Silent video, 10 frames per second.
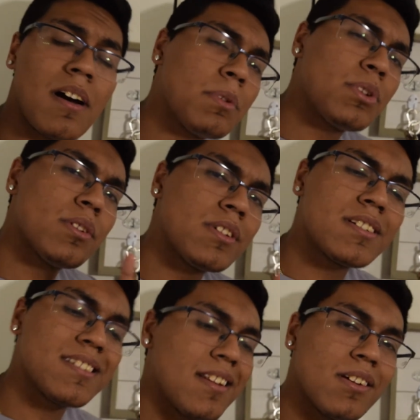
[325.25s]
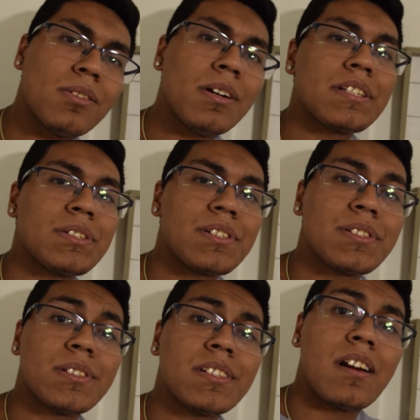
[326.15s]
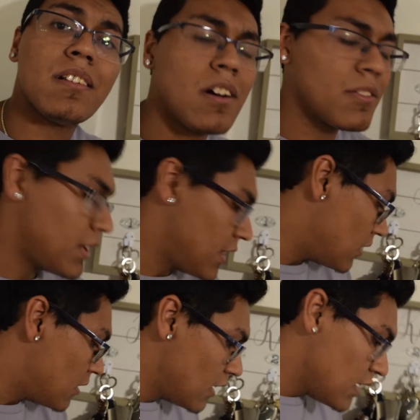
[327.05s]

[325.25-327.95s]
I'm gonna do just a little quick tour so it's not a long video.